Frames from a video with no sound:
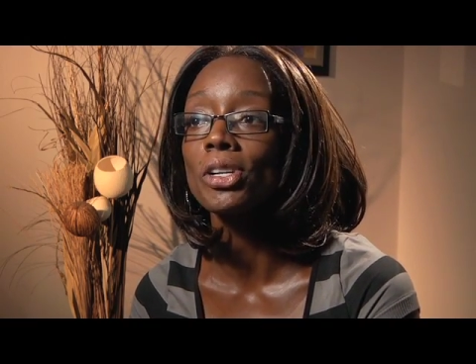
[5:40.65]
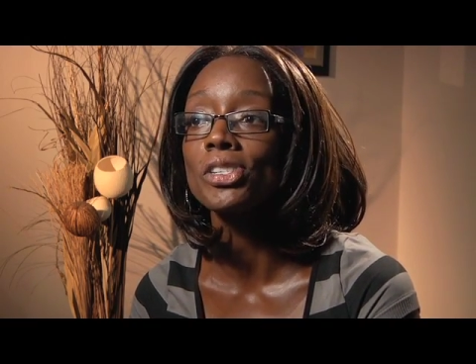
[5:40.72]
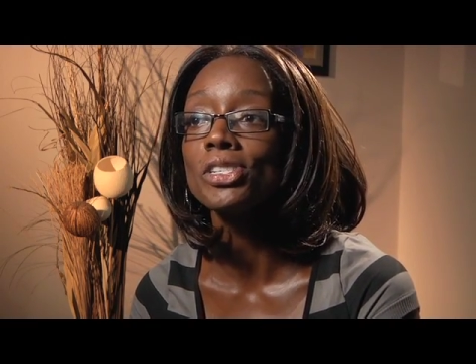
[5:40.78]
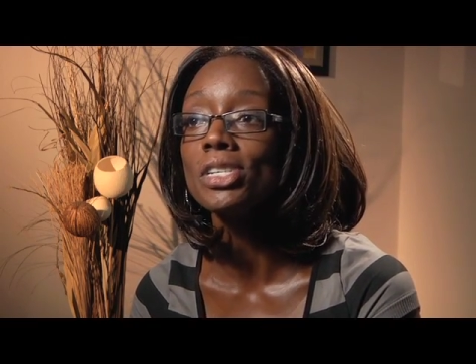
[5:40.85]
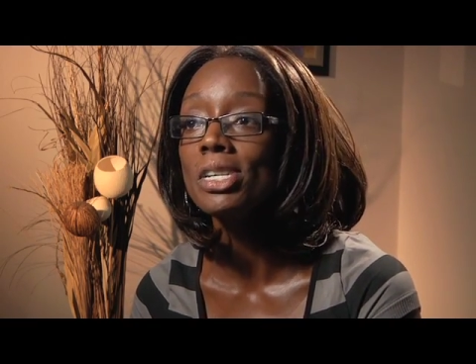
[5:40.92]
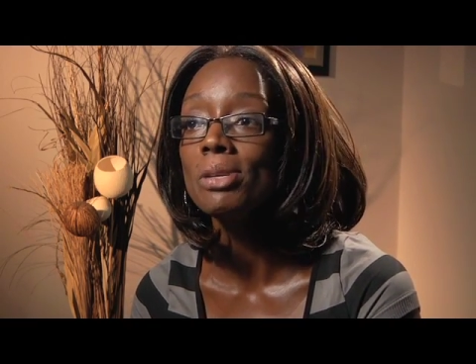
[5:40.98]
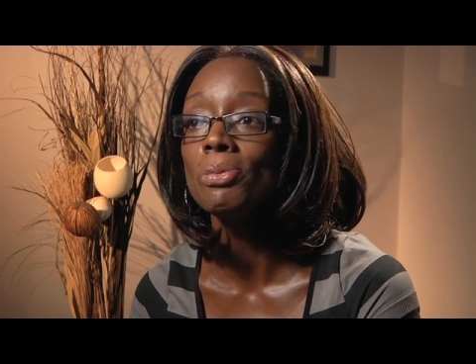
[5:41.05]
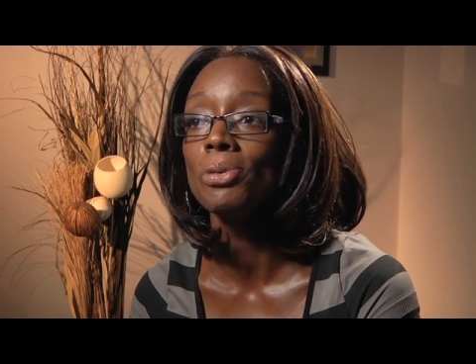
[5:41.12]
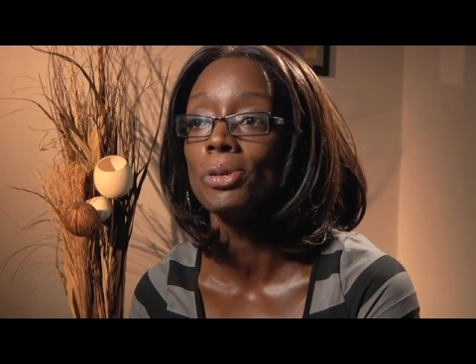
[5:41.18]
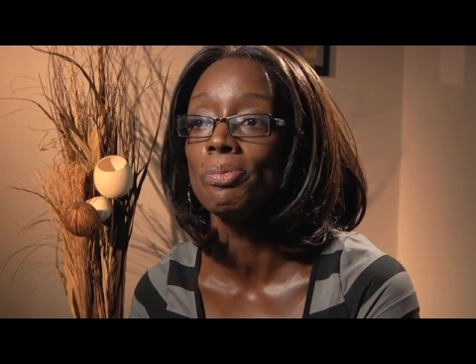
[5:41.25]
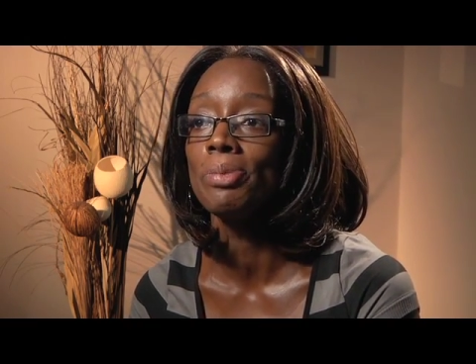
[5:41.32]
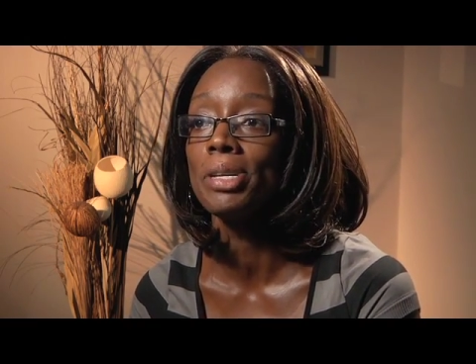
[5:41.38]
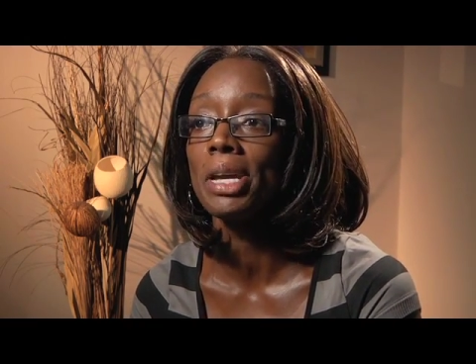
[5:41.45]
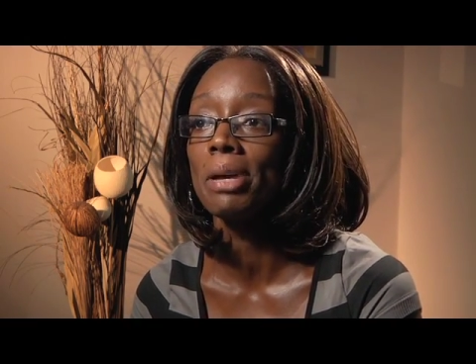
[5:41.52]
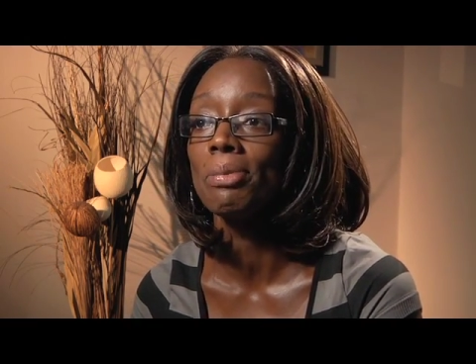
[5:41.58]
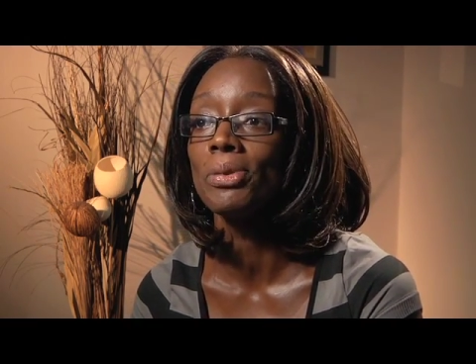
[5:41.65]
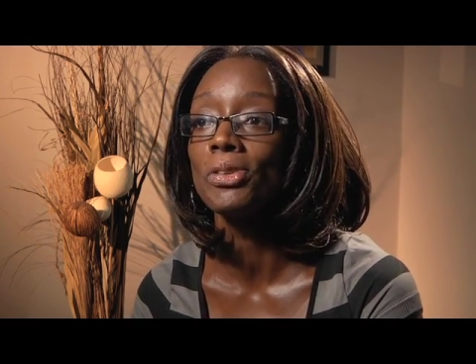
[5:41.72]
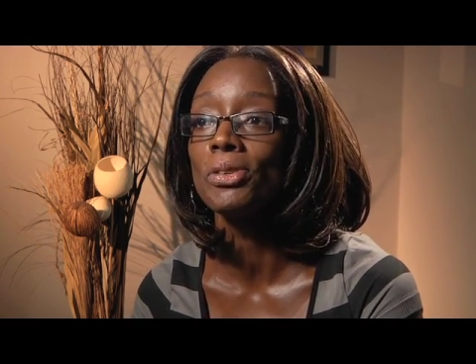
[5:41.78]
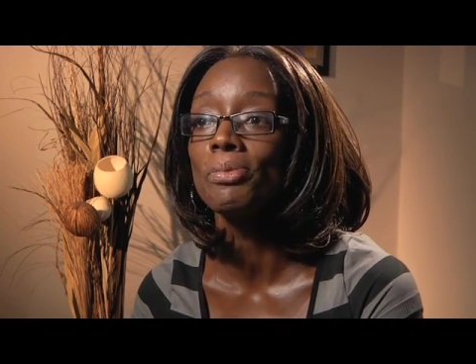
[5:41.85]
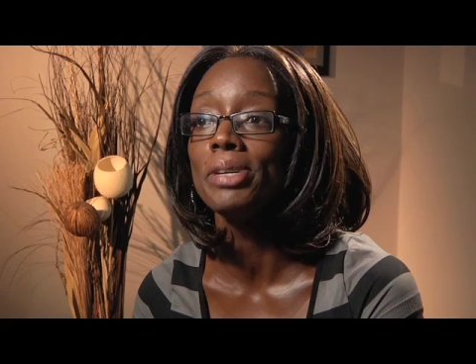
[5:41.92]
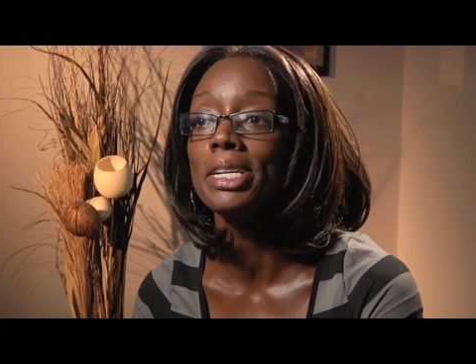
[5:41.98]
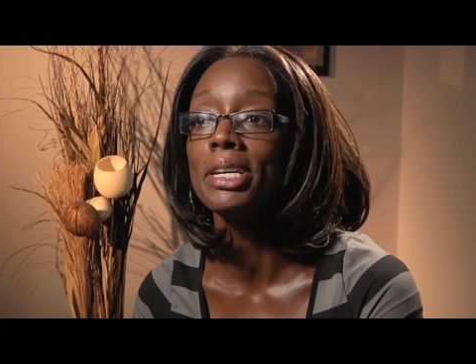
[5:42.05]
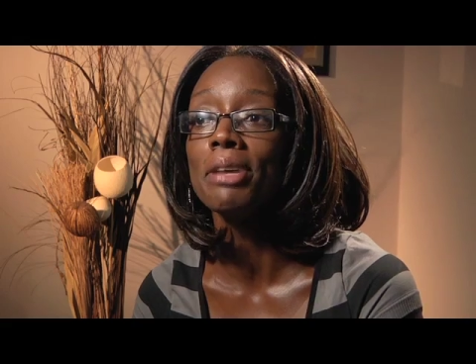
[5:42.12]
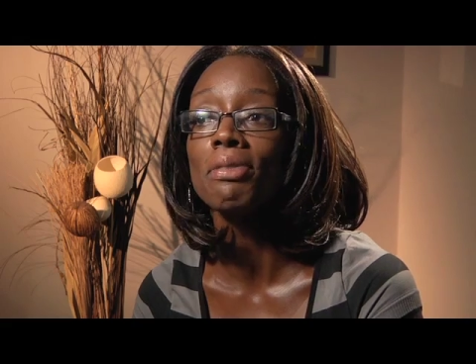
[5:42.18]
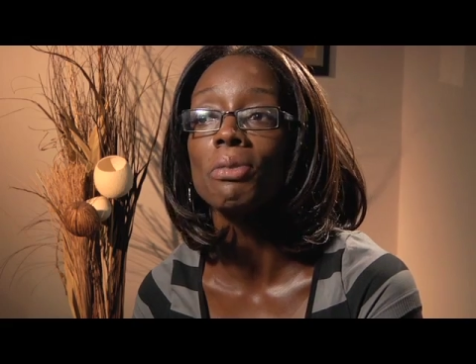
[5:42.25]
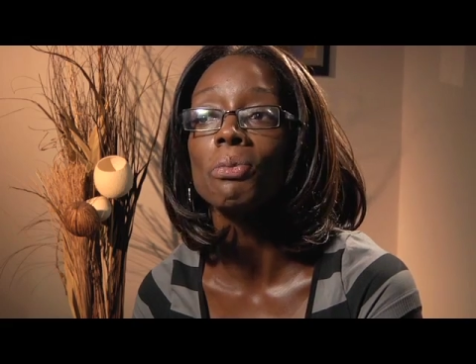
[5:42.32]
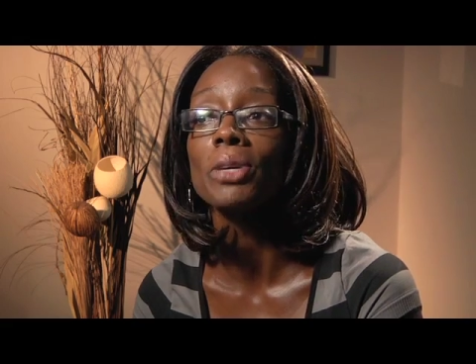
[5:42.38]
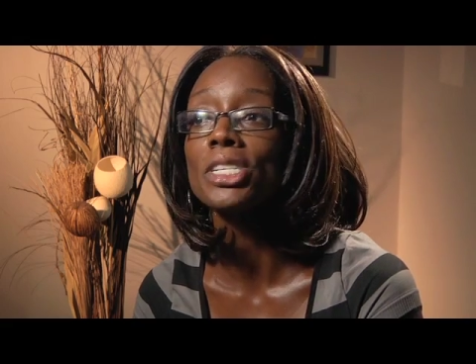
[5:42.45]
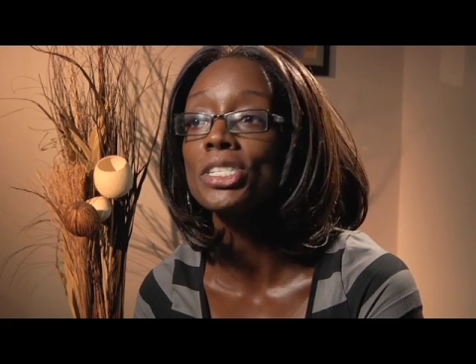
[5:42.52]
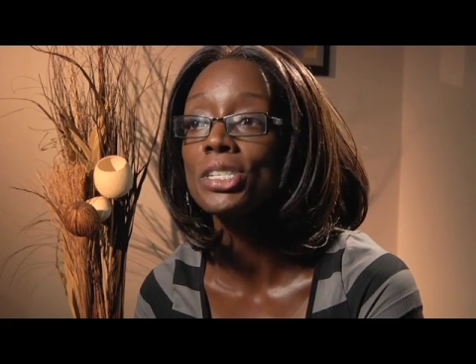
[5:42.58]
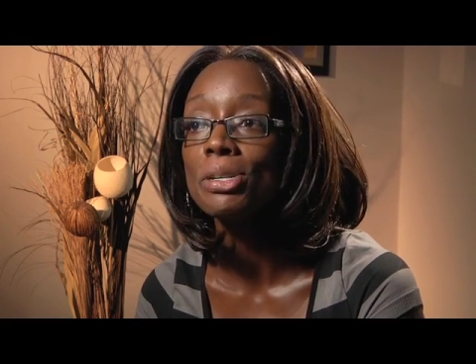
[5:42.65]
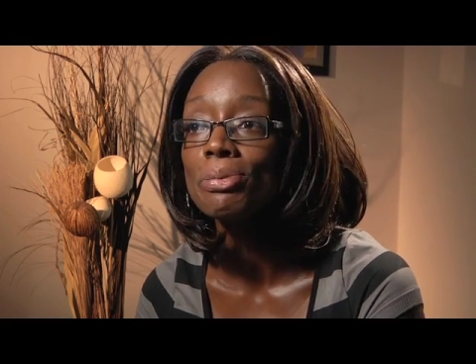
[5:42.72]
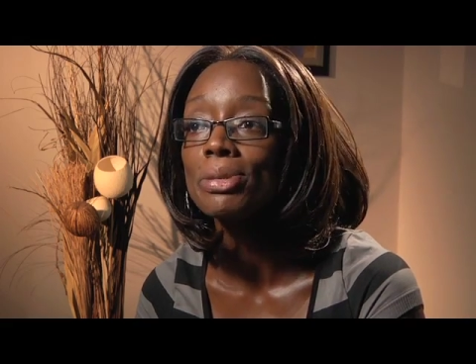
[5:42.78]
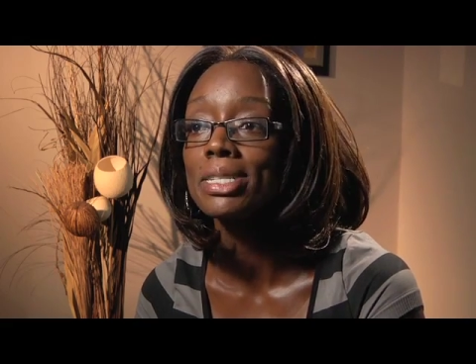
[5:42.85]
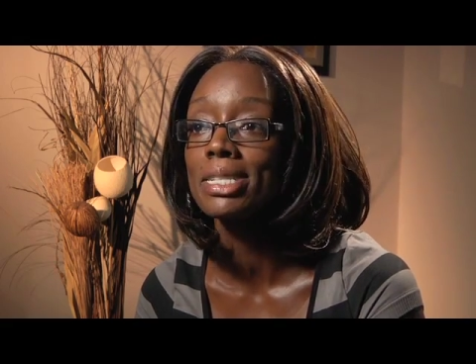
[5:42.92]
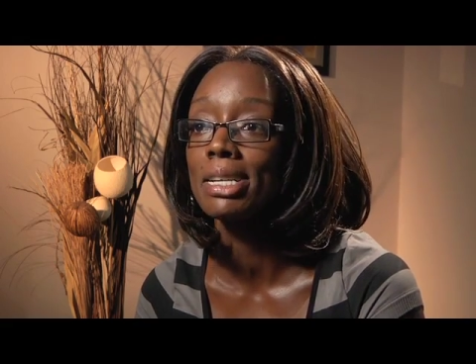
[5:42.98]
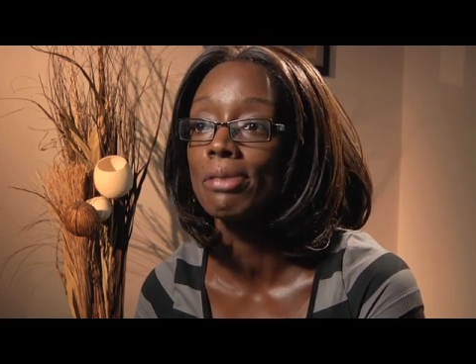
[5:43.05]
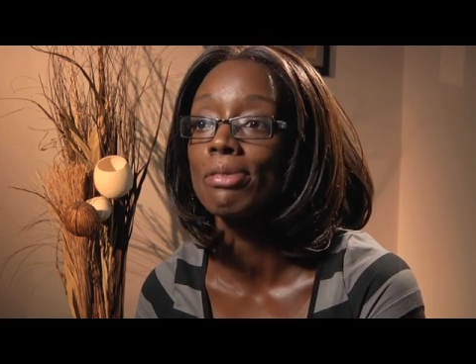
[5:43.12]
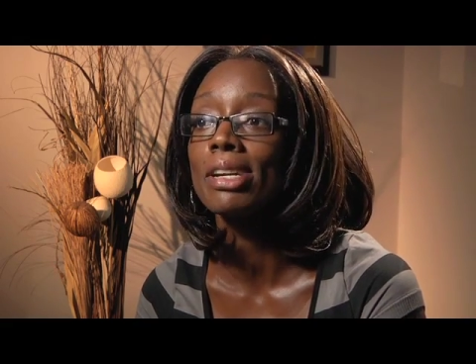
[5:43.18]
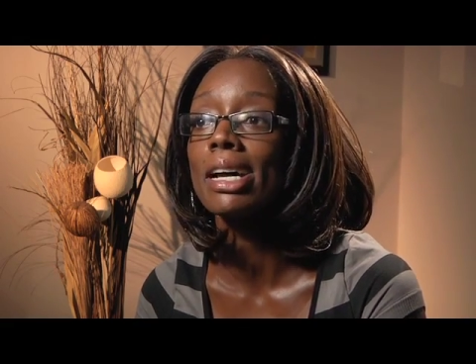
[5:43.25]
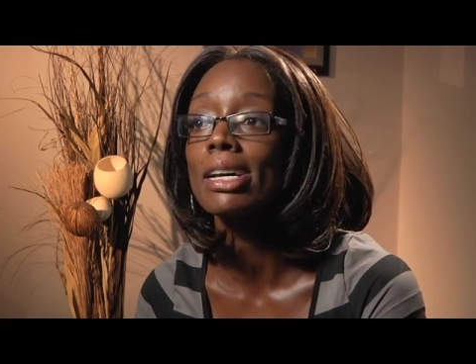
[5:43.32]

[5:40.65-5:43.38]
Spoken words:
She would be able to be given what she was given